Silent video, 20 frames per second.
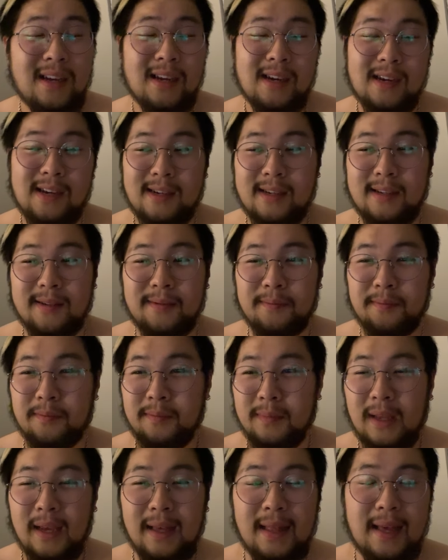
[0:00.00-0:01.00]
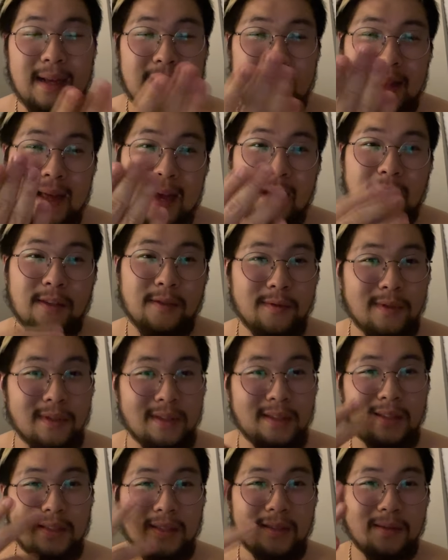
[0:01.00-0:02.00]
Um, yeah, that class
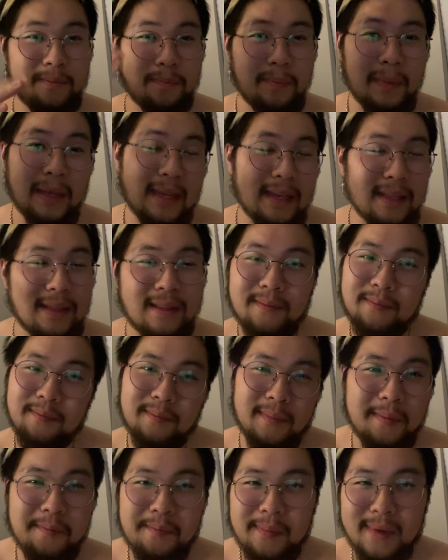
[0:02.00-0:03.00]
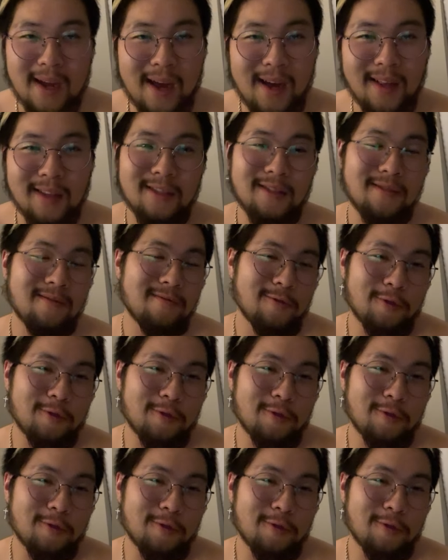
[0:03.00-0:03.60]
was mid, I'm gonna be honest.